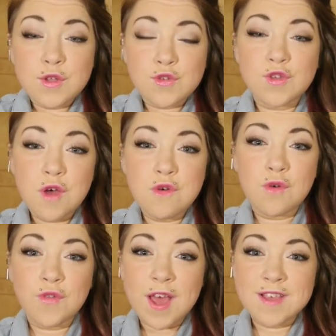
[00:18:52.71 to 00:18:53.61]

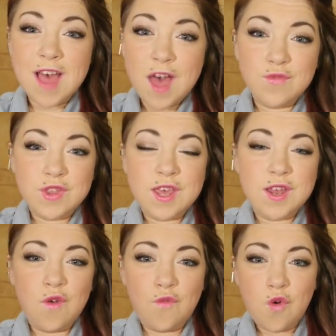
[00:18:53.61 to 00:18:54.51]
So that is
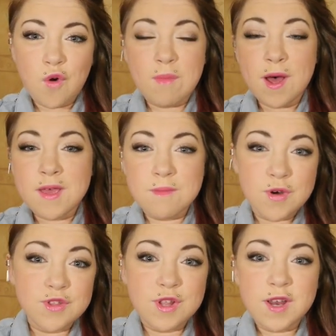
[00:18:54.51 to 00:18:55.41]
everything for my
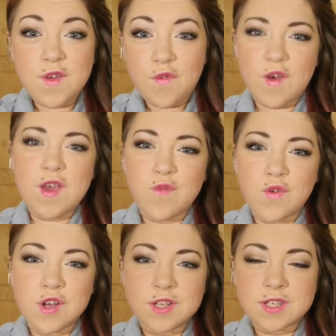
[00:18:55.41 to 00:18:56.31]
monthly
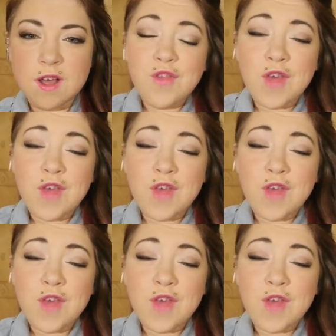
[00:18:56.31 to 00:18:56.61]
favourites.